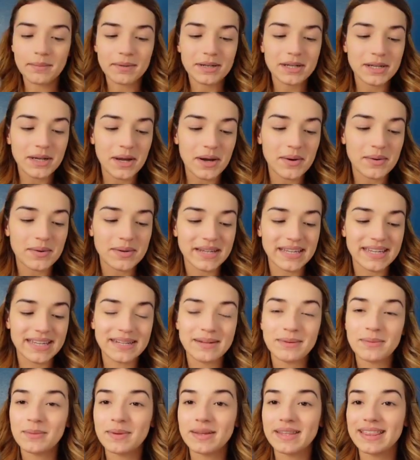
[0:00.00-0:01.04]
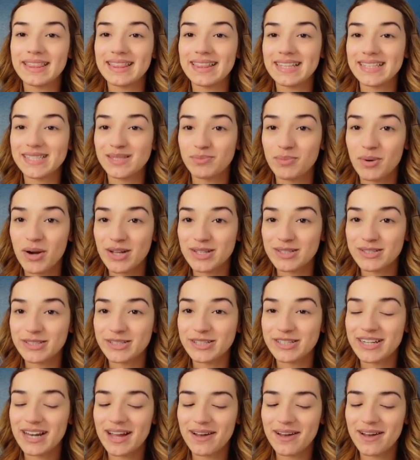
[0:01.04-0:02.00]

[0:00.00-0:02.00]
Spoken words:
gonna go in with this bronzer.